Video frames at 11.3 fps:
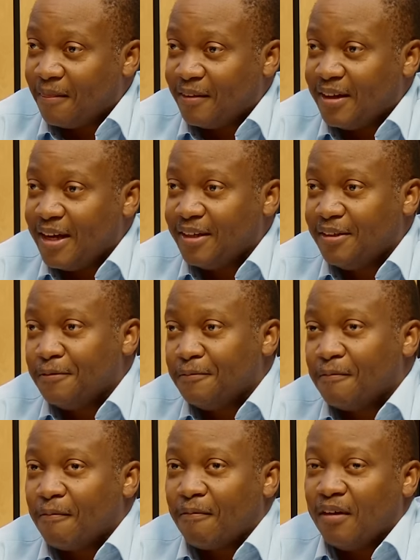Right,
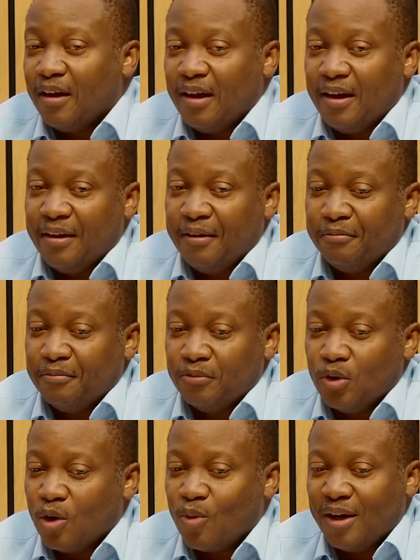we
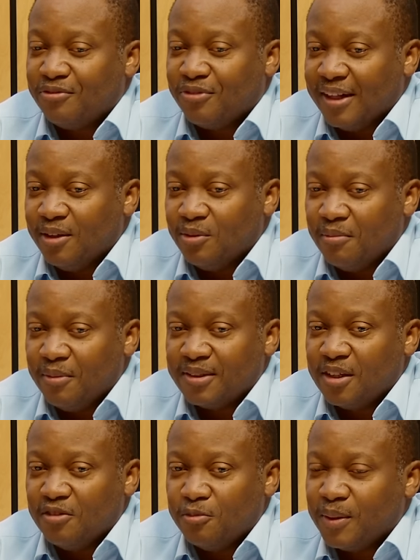were quite friendly with the
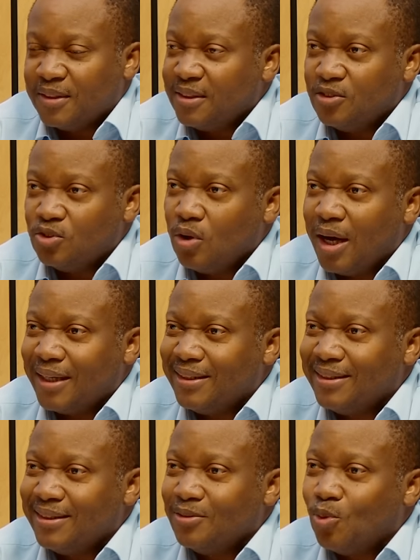minister and the president, so I
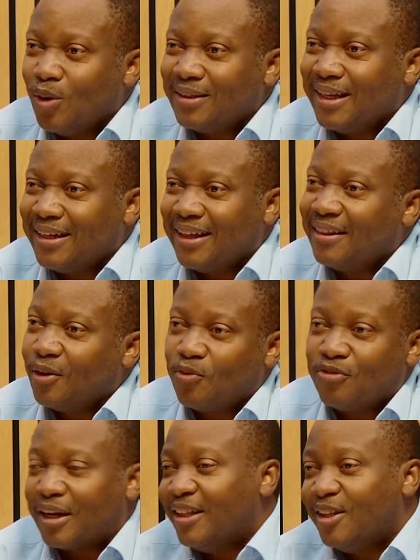didn't want another
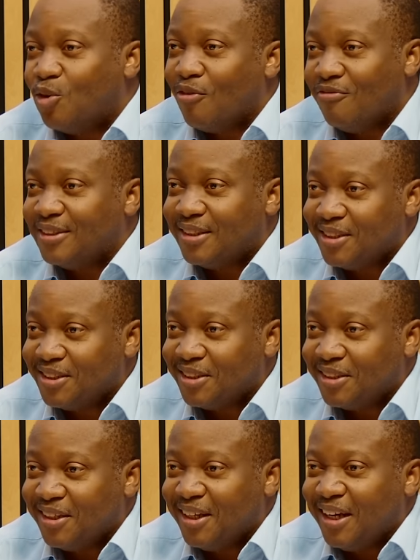friendly
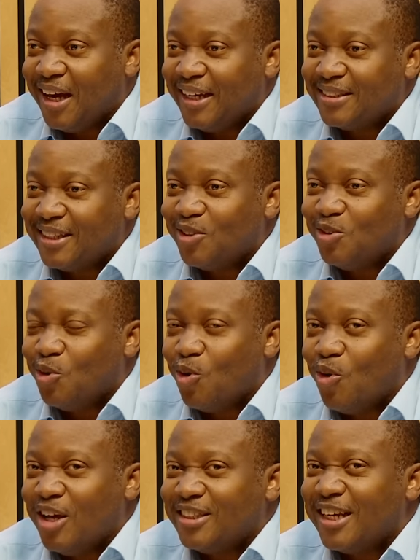conversation. I said,
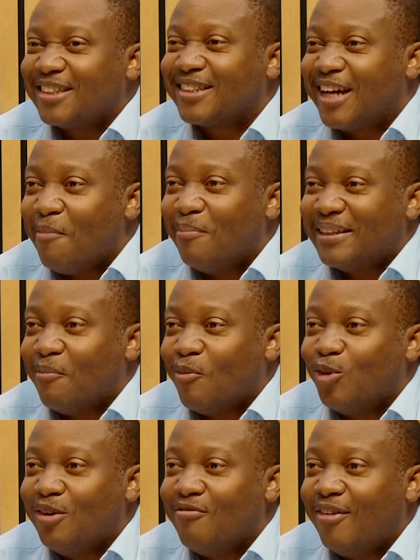no, just come, but I'm
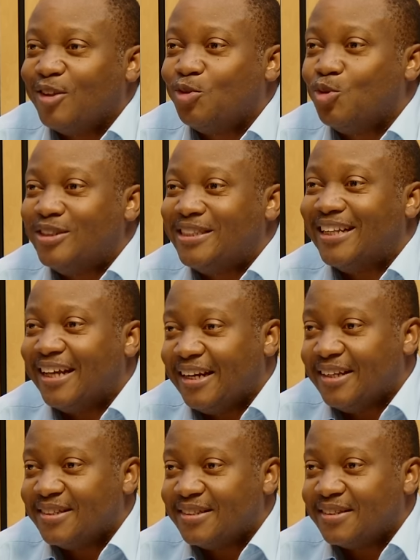going to invite two
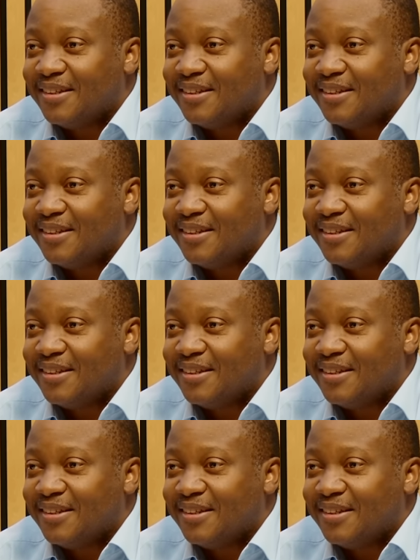journalists.